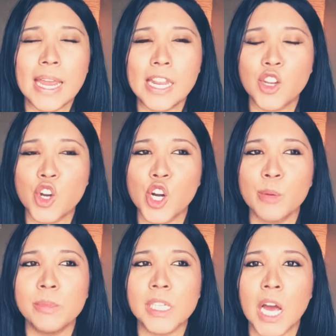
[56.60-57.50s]
in
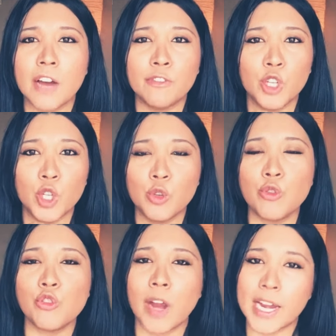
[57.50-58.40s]
terms of you
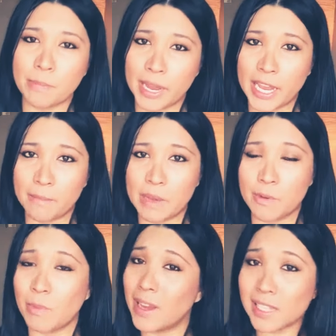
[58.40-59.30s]
trying to pick up
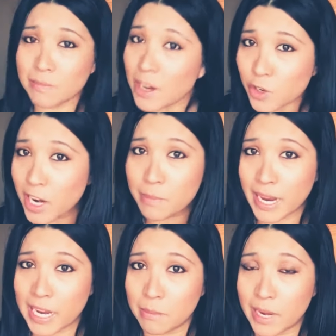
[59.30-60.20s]
people because I'm not trying to
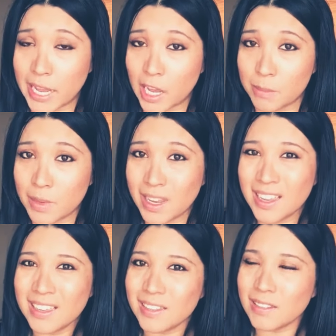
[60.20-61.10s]
pick anybody up.
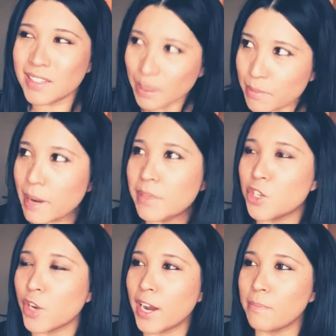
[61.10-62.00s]
Sometimes
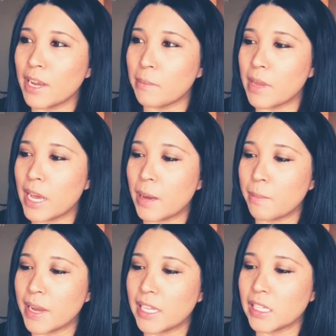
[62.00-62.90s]
they try and pick me
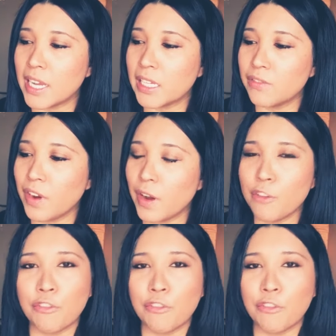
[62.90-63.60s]
up. It's it's very